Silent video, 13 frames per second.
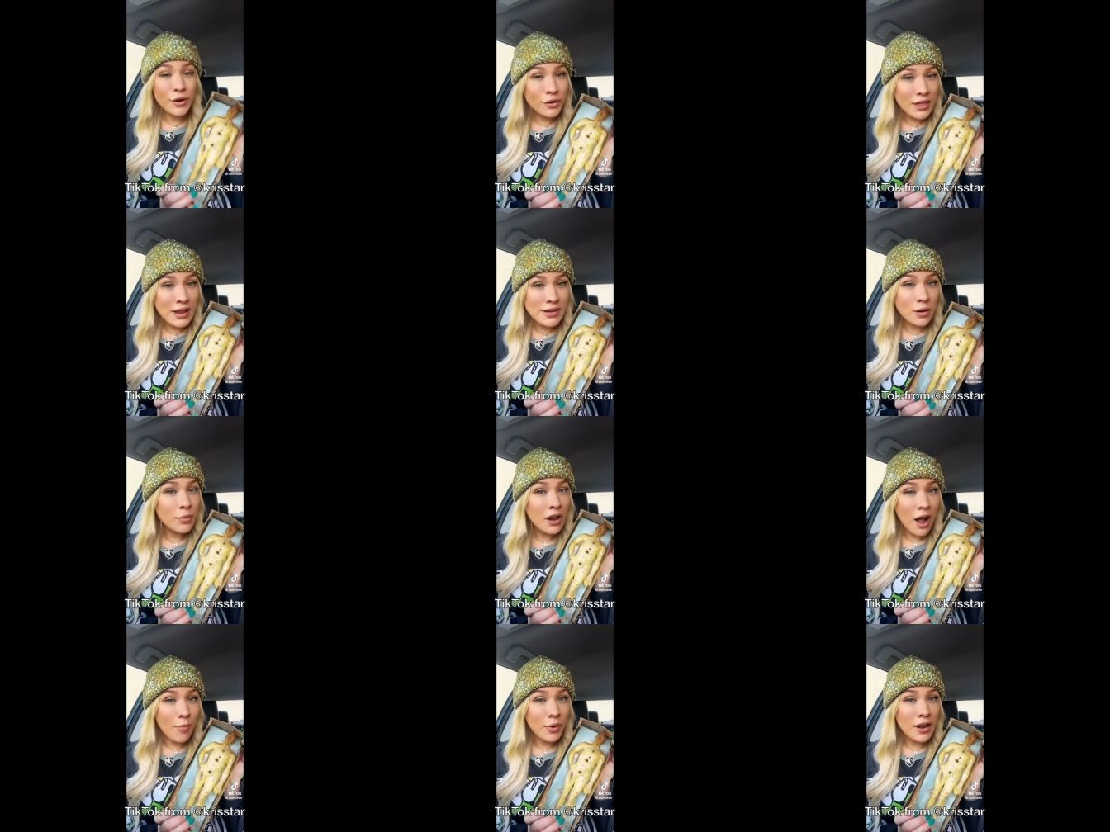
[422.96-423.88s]
things have been
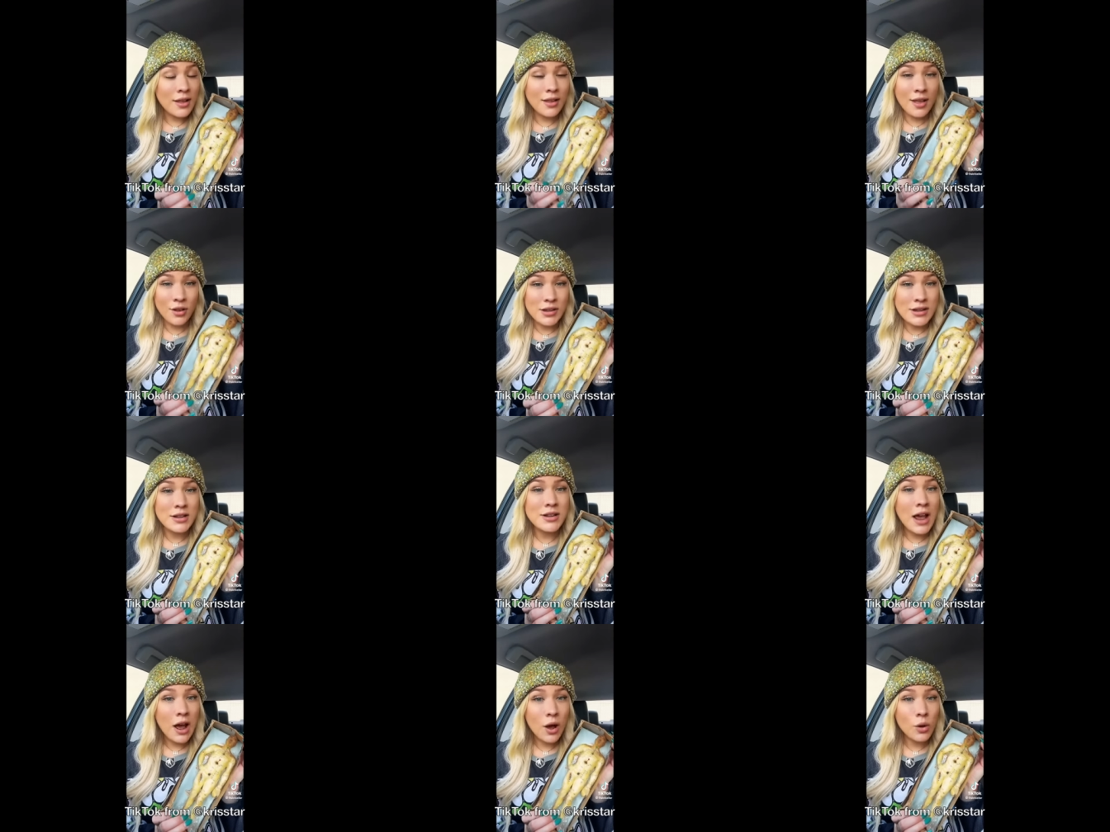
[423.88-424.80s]
happening in Kelsi's
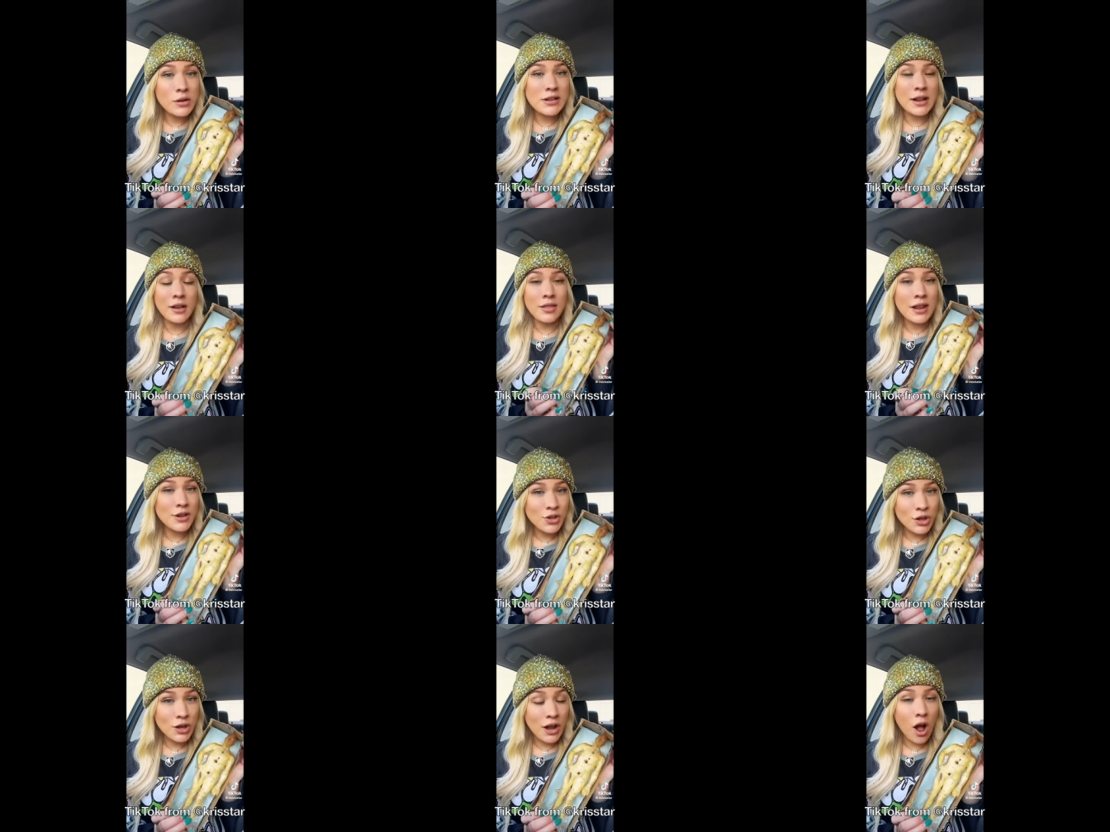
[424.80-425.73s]
house, like things
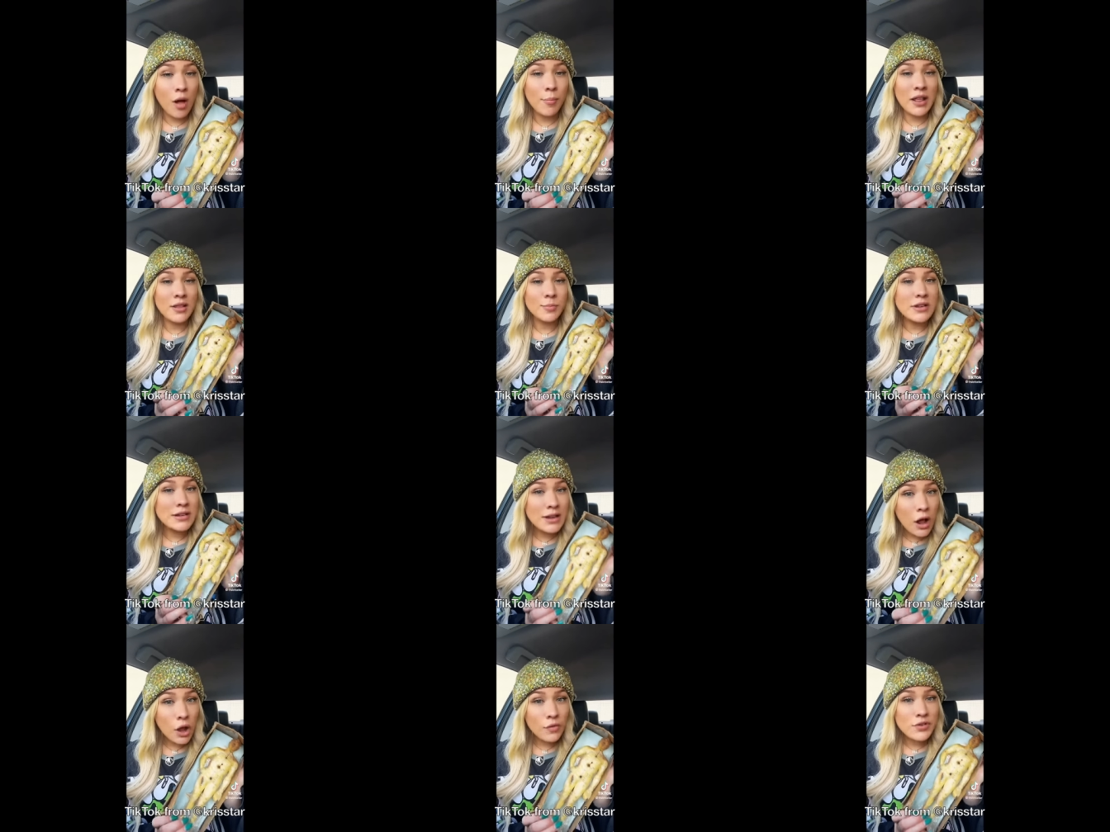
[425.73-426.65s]
turning on by
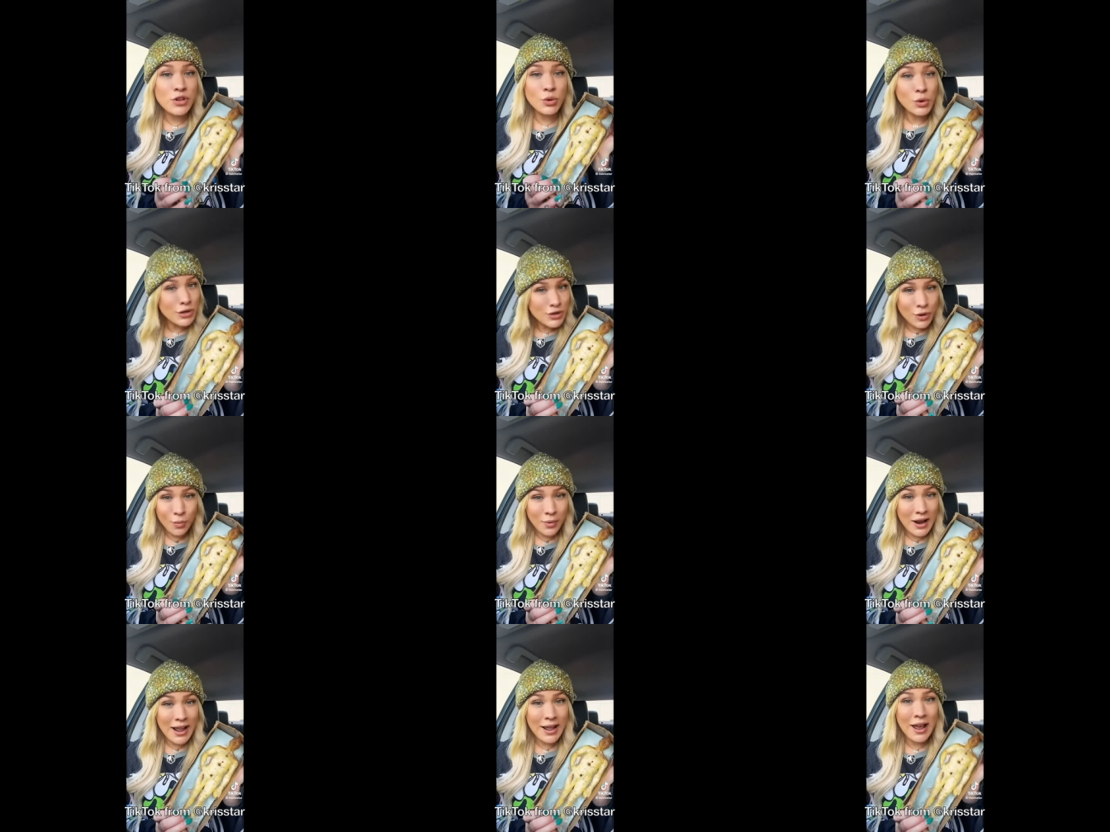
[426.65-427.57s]
themselves, doors
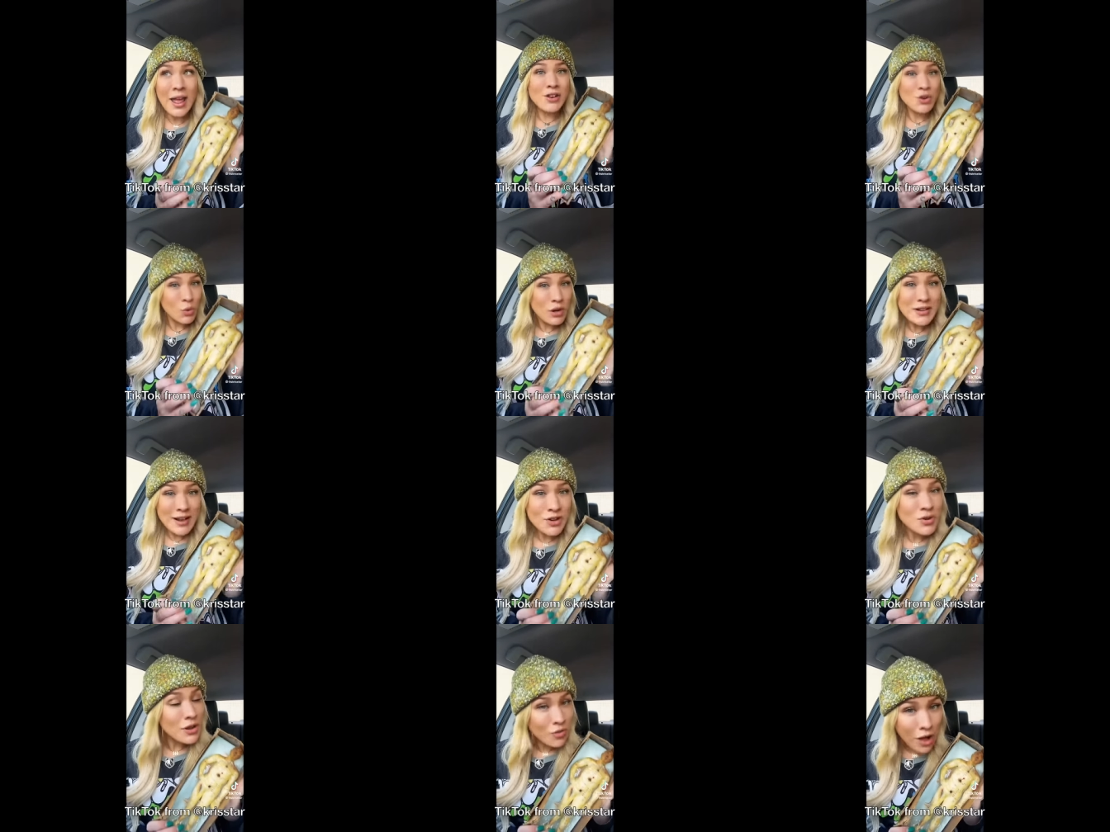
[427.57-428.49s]
opening, and doors
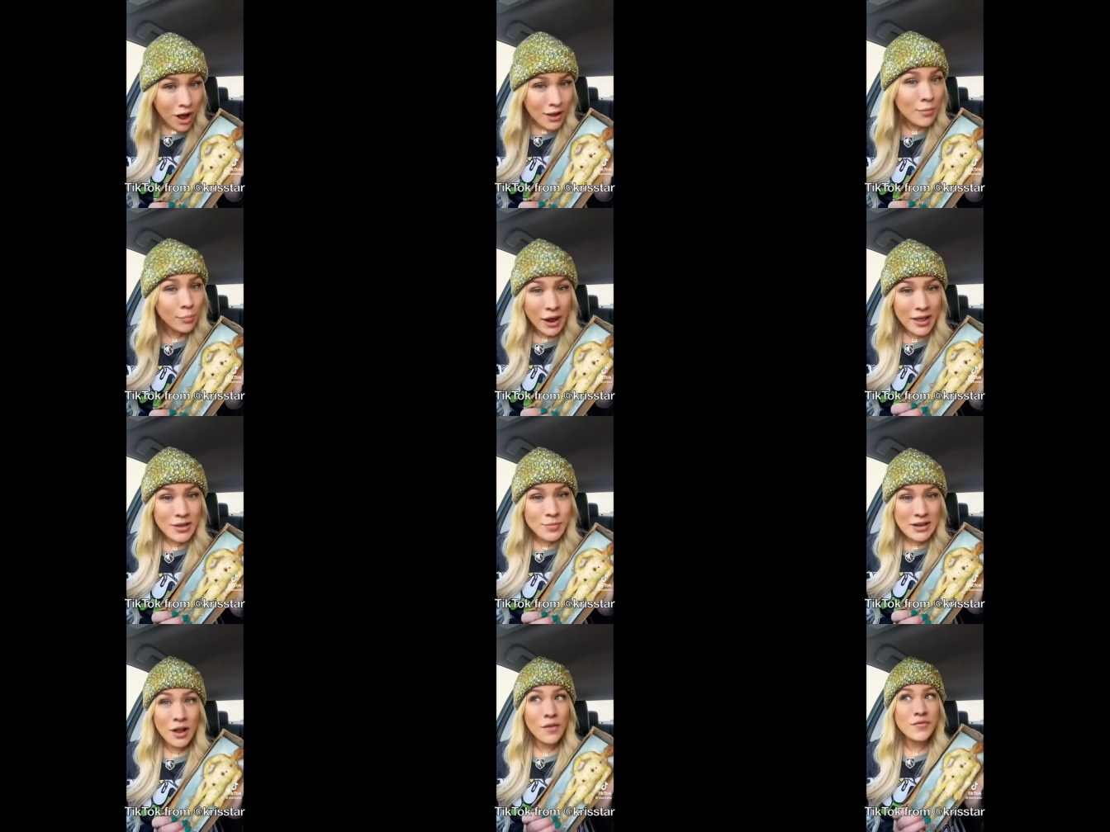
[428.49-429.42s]
actually locking by
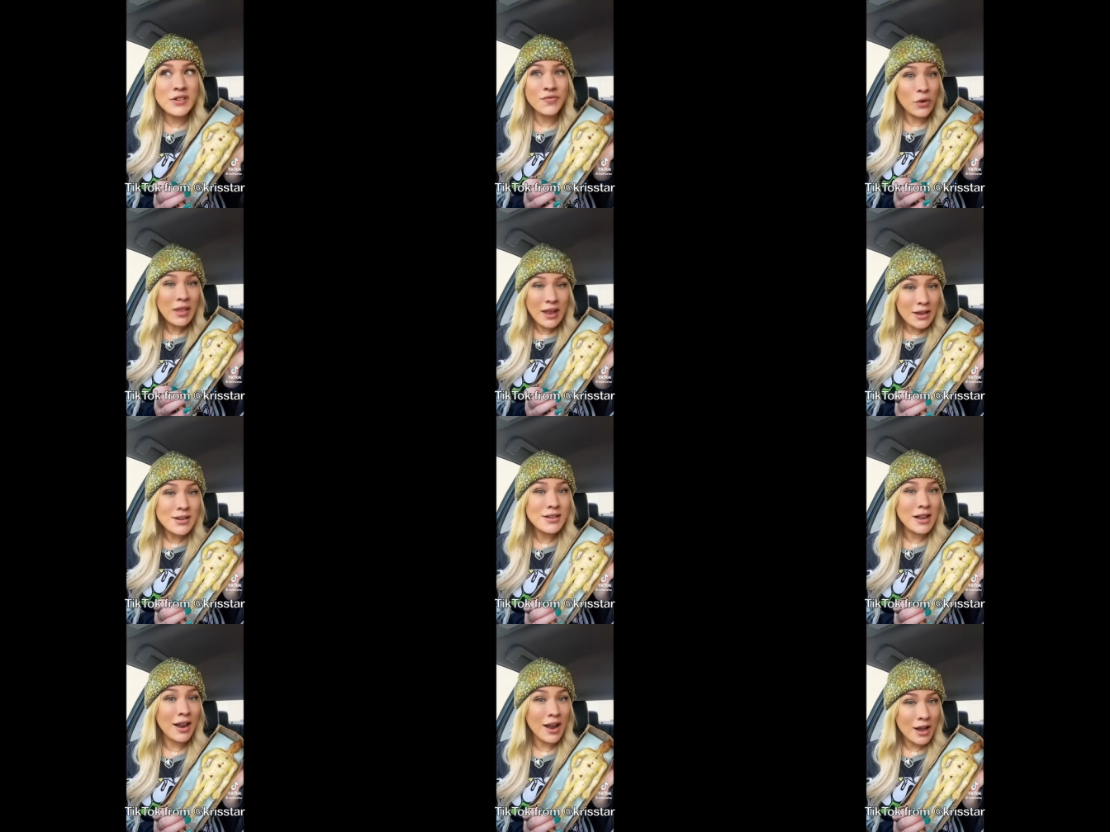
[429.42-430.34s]
themselves from the
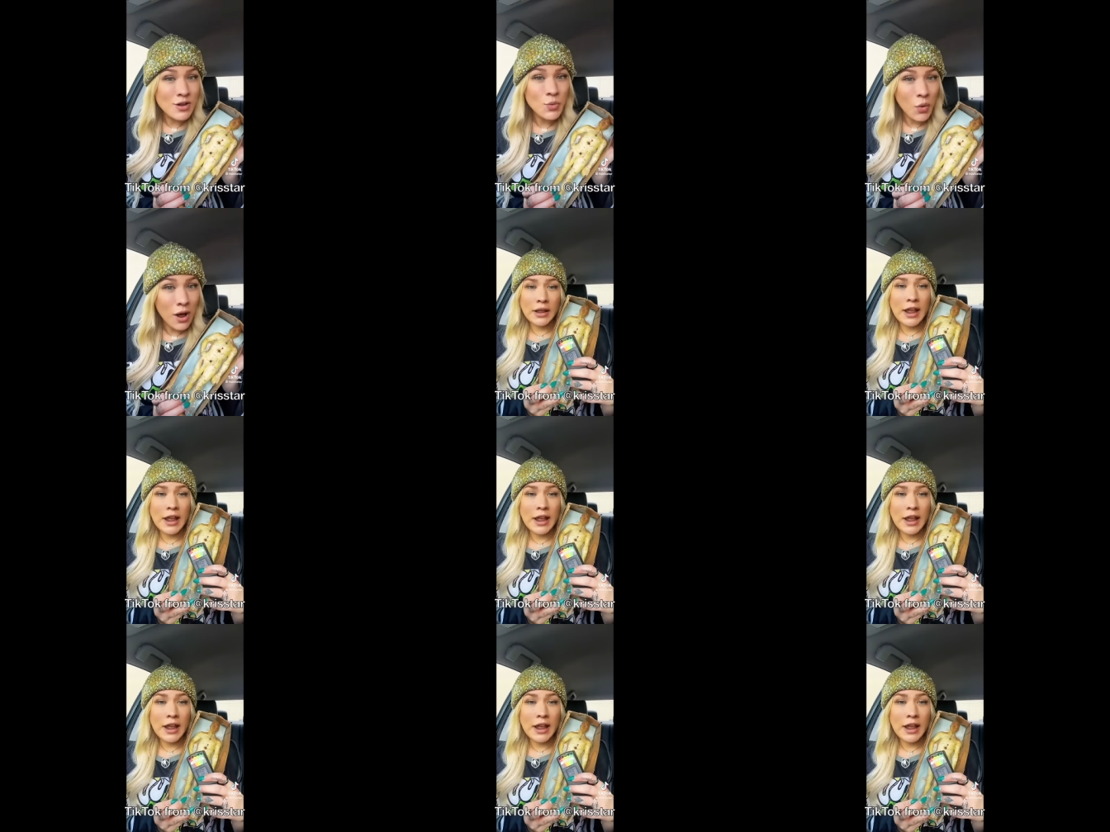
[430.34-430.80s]
inside as well.